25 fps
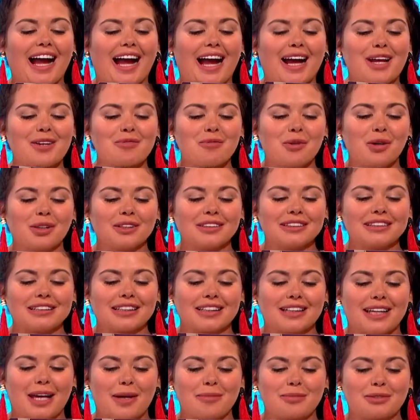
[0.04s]
I once
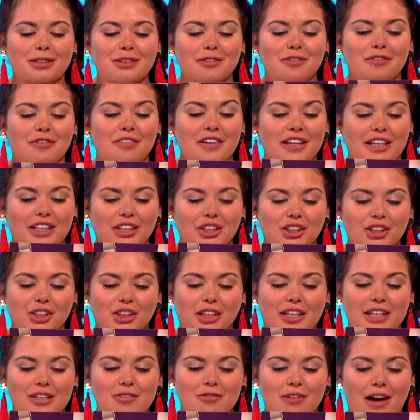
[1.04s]
kept a fish
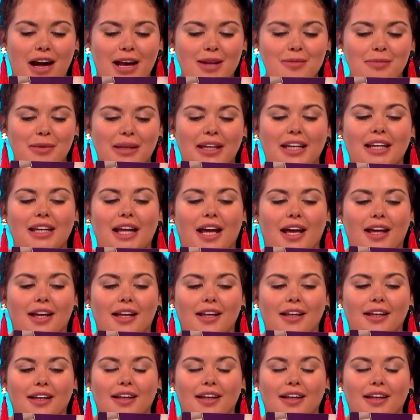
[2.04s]
in Ribena.